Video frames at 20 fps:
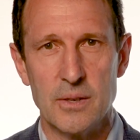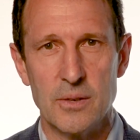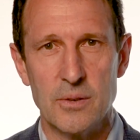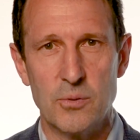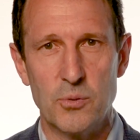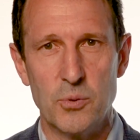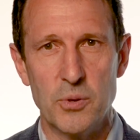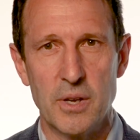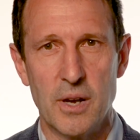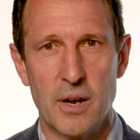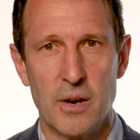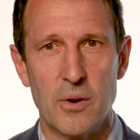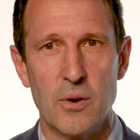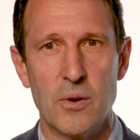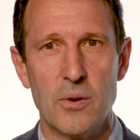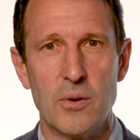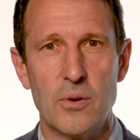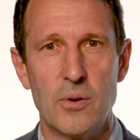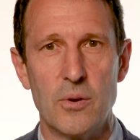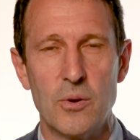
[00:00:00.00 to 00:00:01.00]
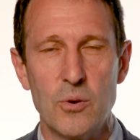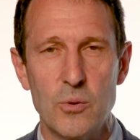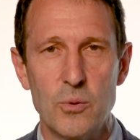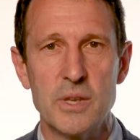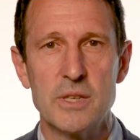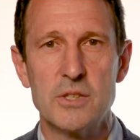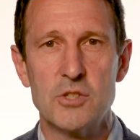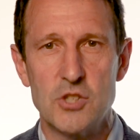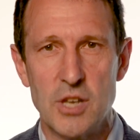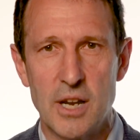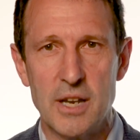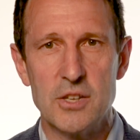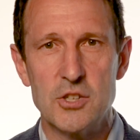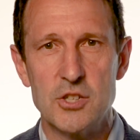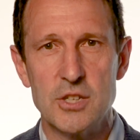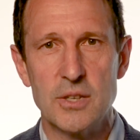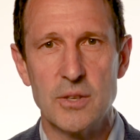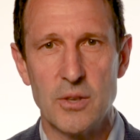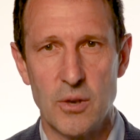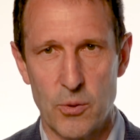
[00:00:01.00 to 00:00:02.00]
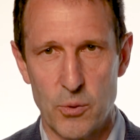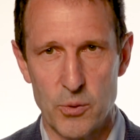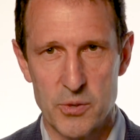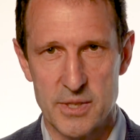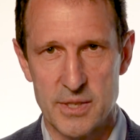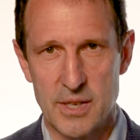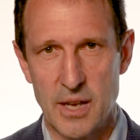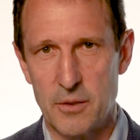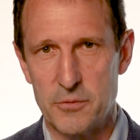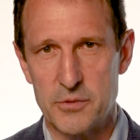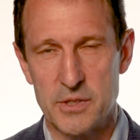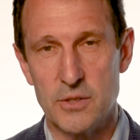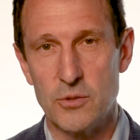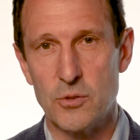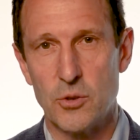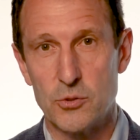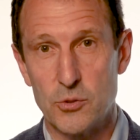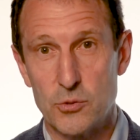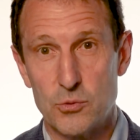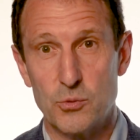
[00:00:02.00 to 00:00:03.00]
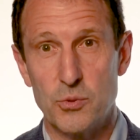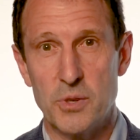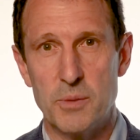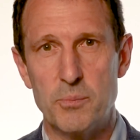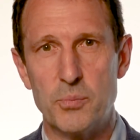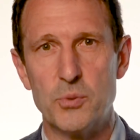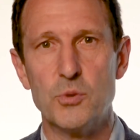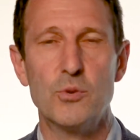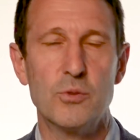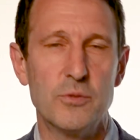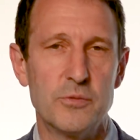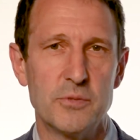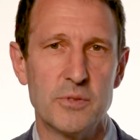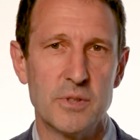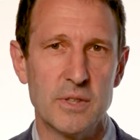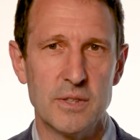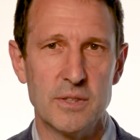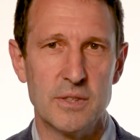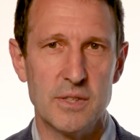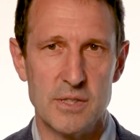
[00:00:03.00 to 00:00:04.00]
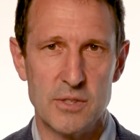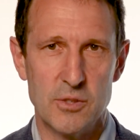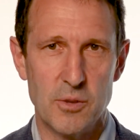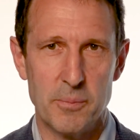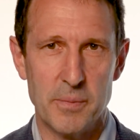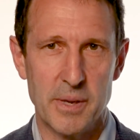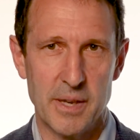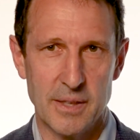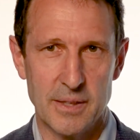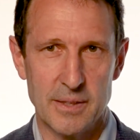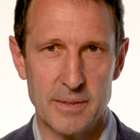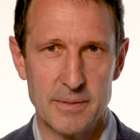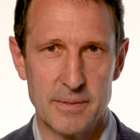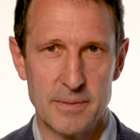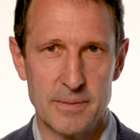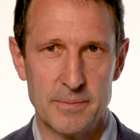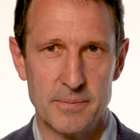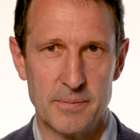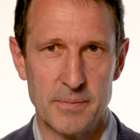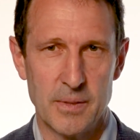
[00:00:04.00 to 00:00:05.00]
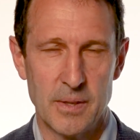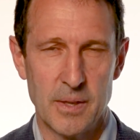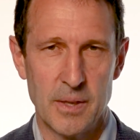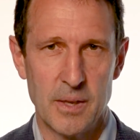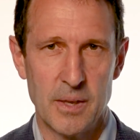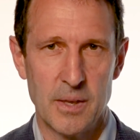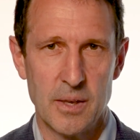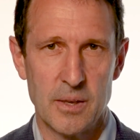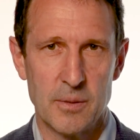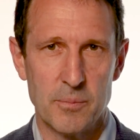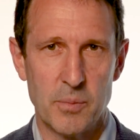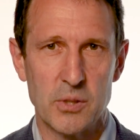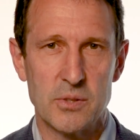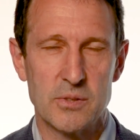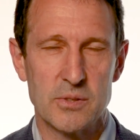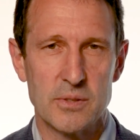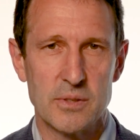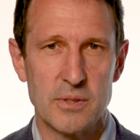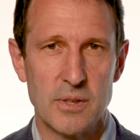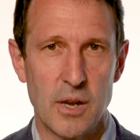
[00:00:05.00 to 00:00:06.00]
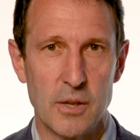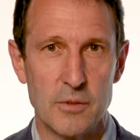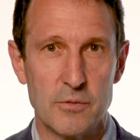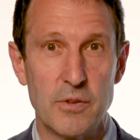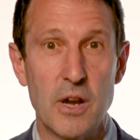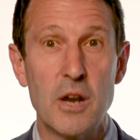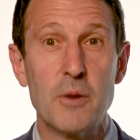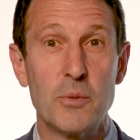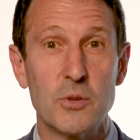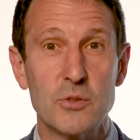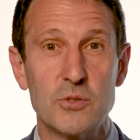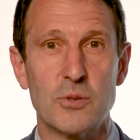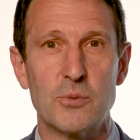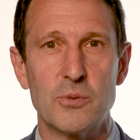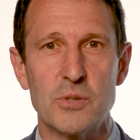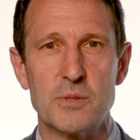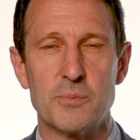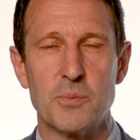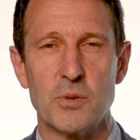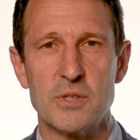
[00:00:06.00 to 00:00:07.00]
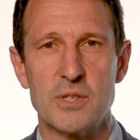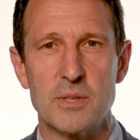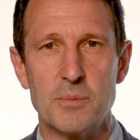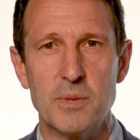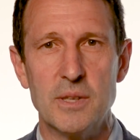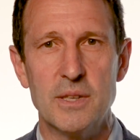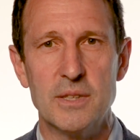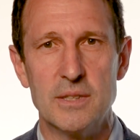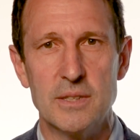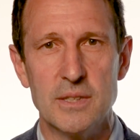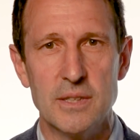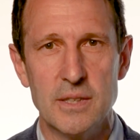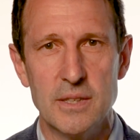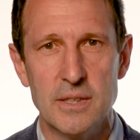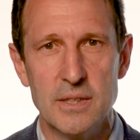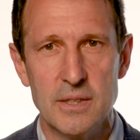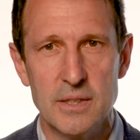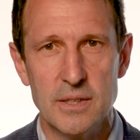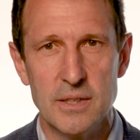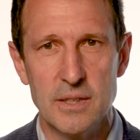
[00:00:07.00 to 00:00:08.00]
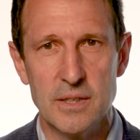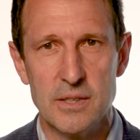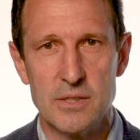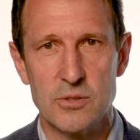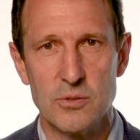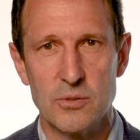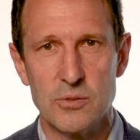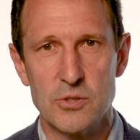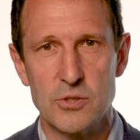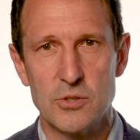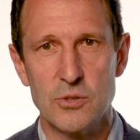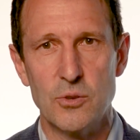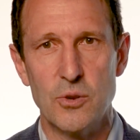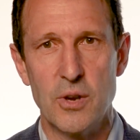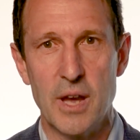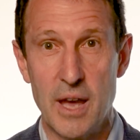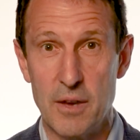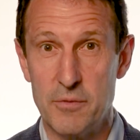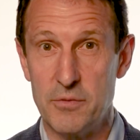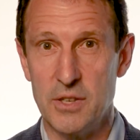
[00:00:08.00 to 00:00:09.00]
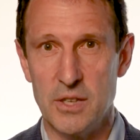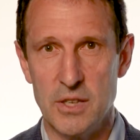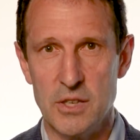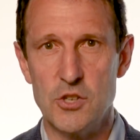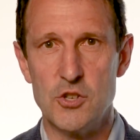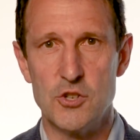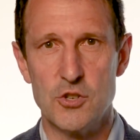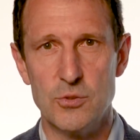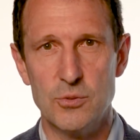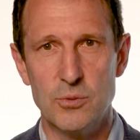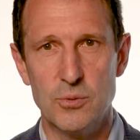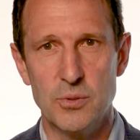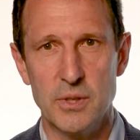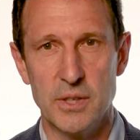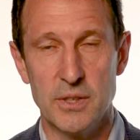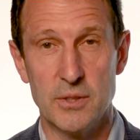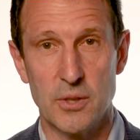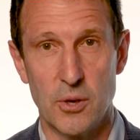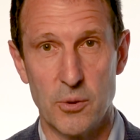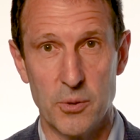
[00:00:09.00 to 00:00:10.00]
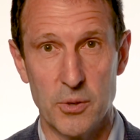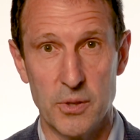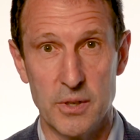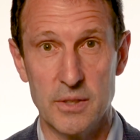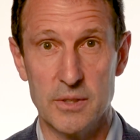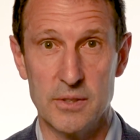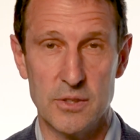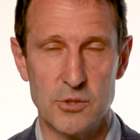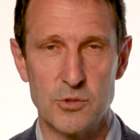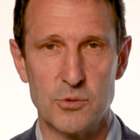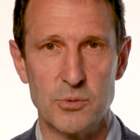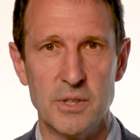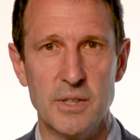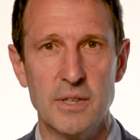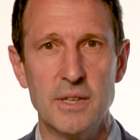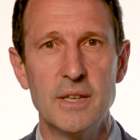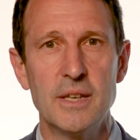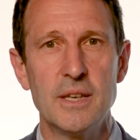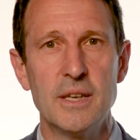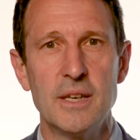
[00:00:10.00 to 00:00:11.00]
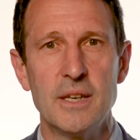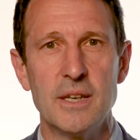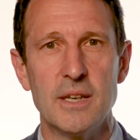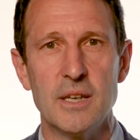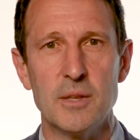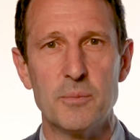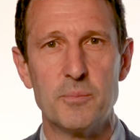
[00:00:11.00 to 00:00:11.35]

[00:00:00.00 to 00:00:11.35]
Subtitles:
We are always challenging ourselves in order to improve in this domain. But environmental responsibility is also a heavy issue in our industry, in